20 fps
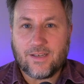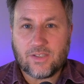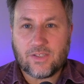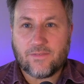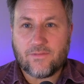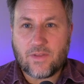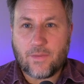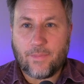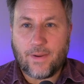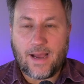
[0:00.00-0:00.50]

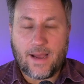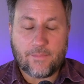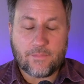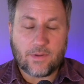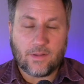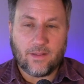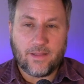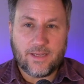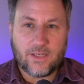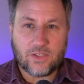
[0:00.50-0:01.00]
of the
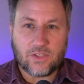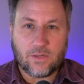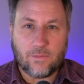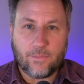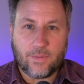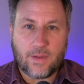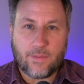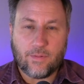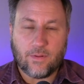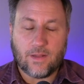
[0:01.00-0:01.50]
population
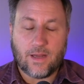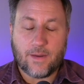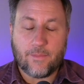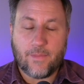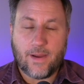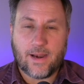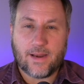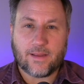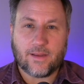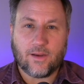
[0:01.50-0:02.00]
people on
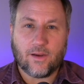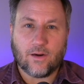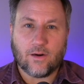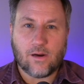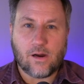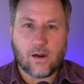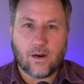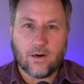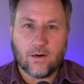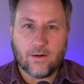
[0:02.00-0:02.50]
Medicare
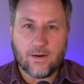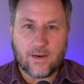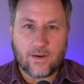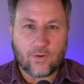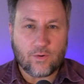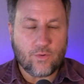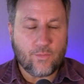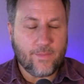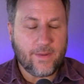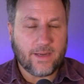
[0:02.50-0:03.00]
are and
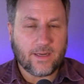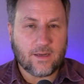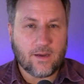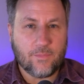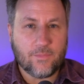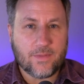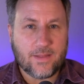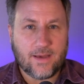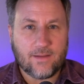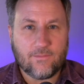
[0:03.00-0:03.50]
who make
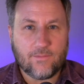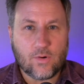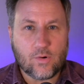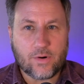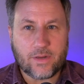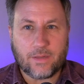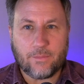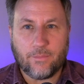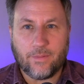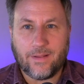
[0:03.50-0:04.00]
up that
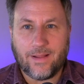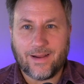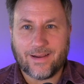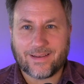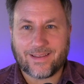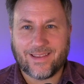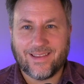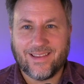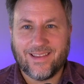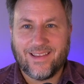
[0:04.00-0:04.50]
voting
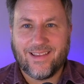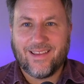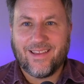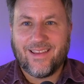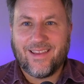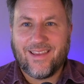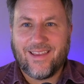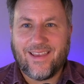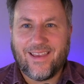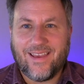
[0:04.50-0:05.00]
bloc.
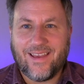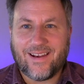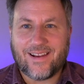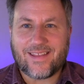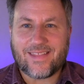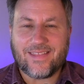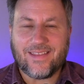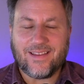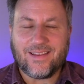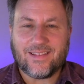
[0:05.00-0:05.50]
And I
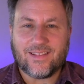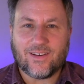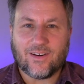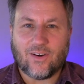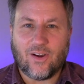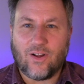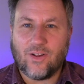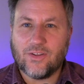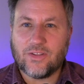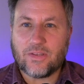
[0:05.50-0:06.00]
think
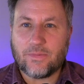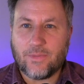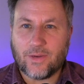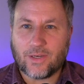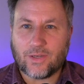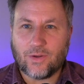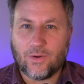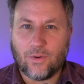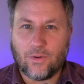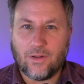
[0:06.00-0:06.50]
their
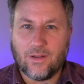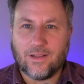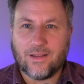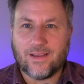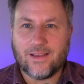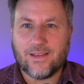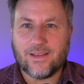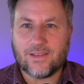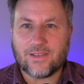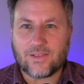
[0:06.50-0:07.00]
ultimate goal
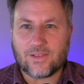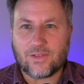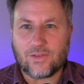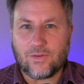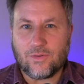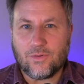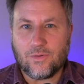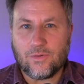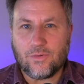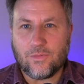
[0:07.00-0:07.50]
is
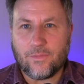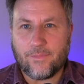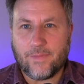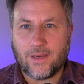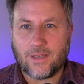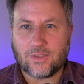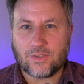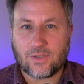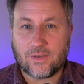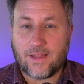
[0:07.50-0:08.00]
to
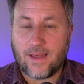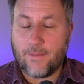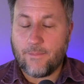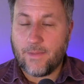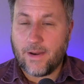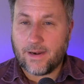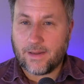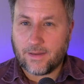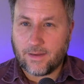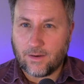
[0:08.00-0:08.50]
make sure that
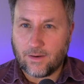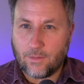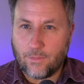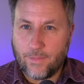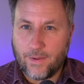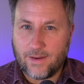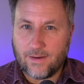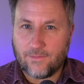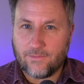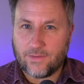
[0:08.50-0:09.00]
Medicare
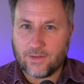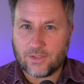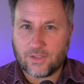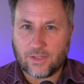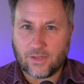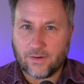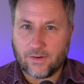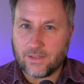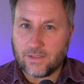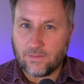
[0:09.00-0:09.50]

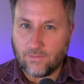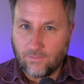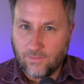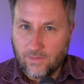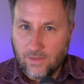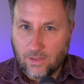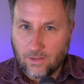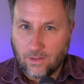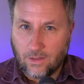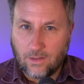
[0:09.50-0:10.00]
beneficiaries
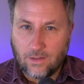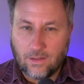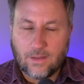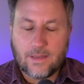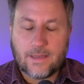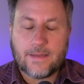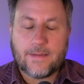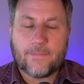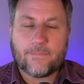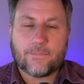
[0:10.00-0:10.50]
feel
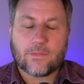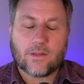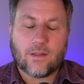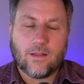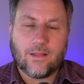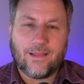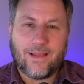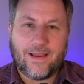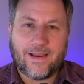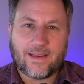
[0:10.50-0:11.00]

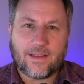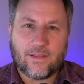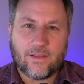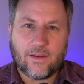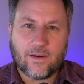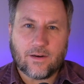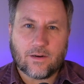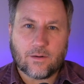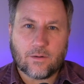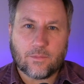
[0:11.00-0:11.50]
like
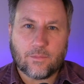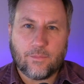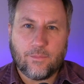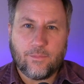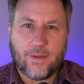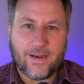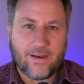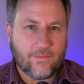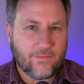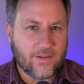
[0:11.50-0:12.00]
their
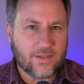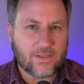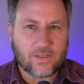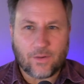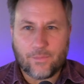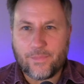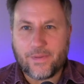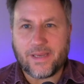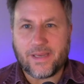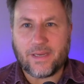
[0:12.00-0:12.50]
benefits
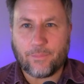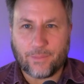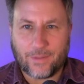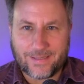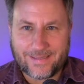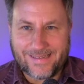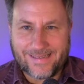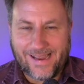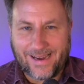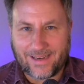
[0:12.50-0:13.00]
are being
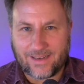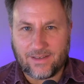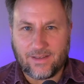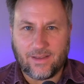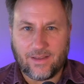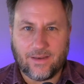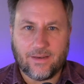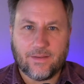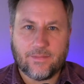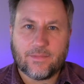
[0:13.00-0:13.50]

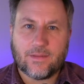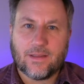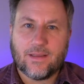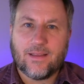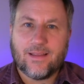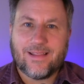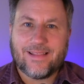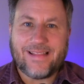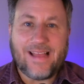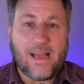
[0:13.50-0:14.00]
protected.
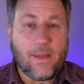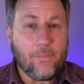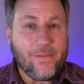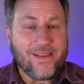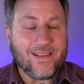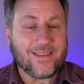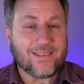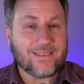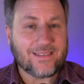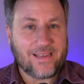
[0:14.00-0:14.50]
That
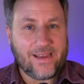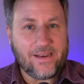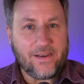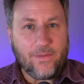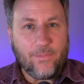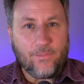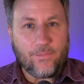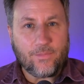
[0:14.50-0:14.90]
being said,